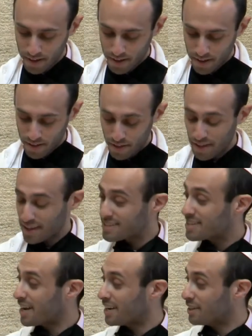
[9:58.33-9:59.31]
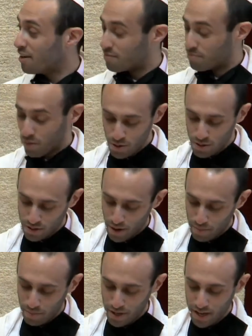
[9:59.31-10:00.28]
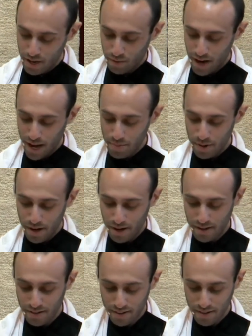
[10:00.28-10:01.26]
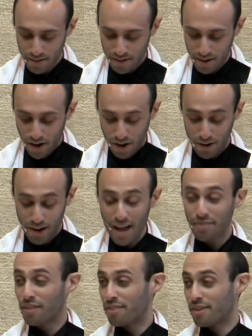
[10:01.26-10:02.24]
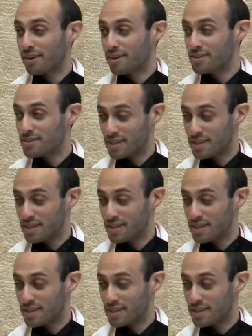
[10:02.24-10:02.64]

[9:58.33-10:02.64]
The things that I love most about being a rabbi are not the things that